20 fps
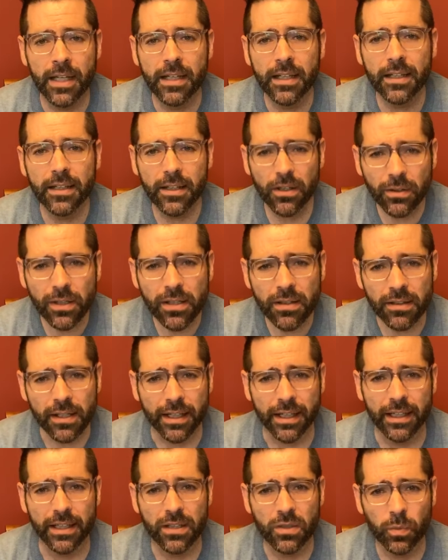The only thing
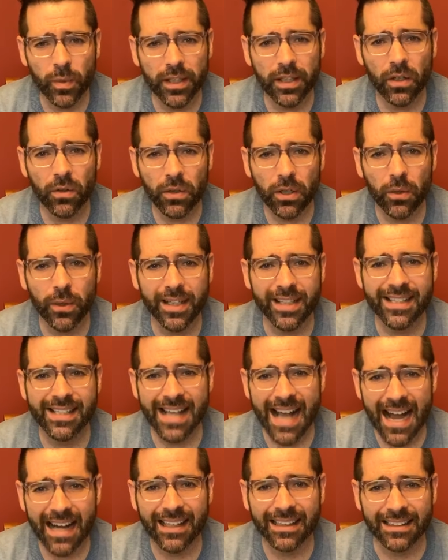is, we don't know
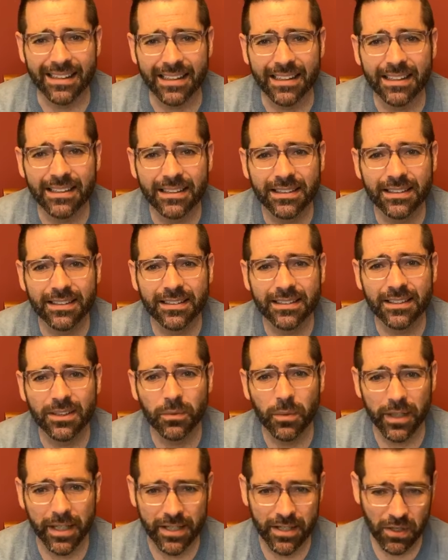exactly
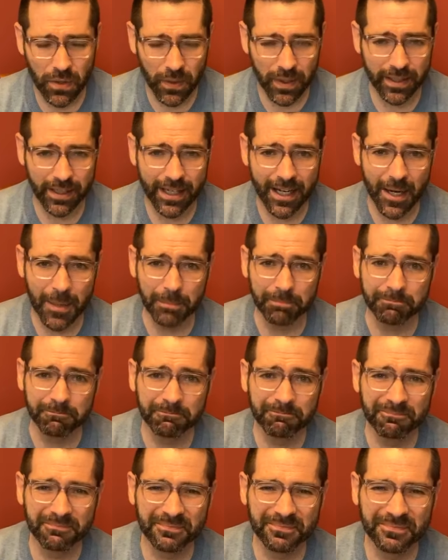when he's going to come.
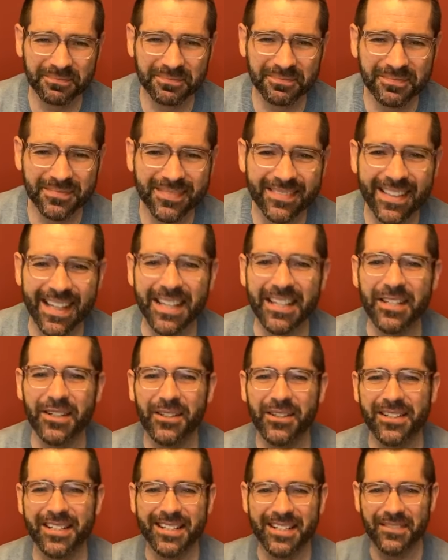Thank you,
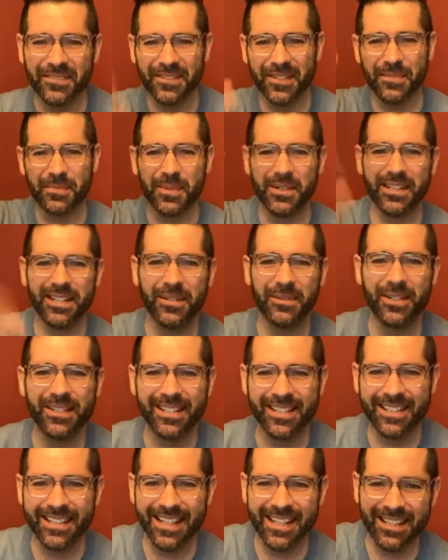Kristen, for the birthday
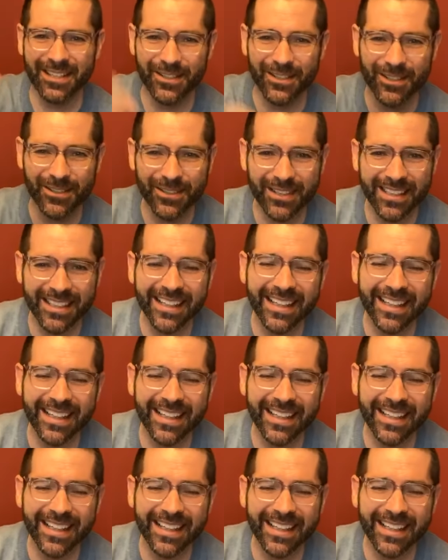wishes. Thank you, Judy.